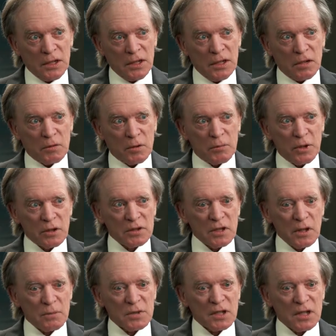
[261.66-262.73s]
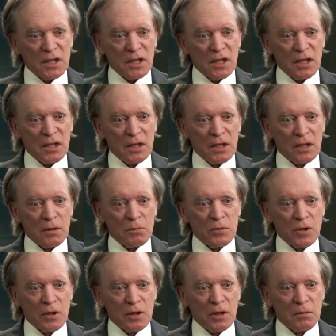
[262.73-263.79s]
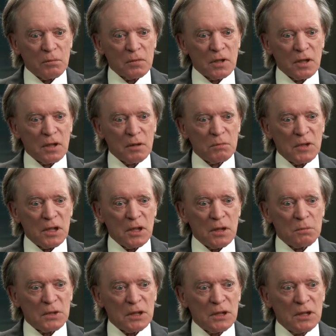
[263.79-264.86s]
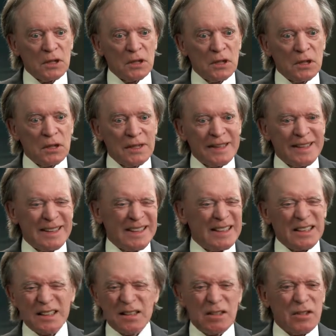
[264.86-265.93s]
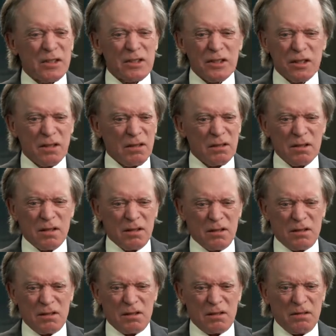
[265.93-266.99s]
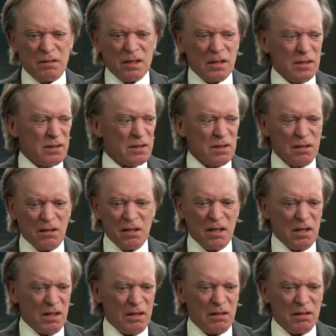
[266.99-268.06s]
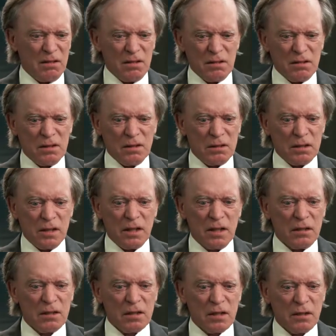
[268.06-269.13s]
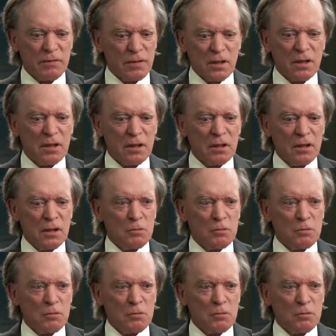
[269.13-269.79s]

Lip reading: You know, when Bill Thompson and I brought in Muhammad, gosh, in 2009 or 8, I forget.